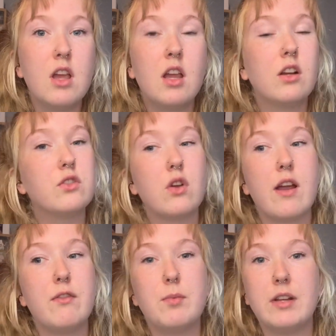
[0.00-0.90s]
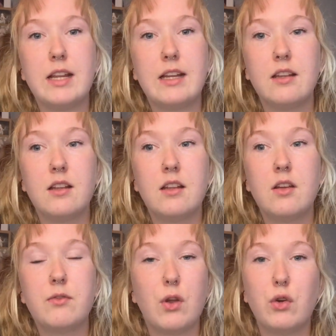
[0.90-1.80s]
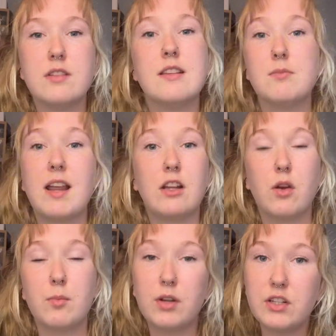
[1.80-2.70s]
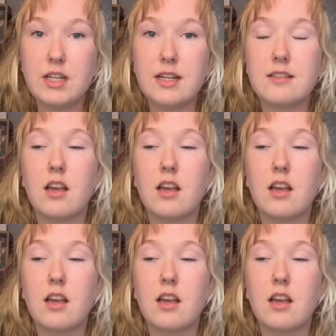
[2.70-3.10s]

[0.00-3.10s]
because not everybody focuses mainly on plushies.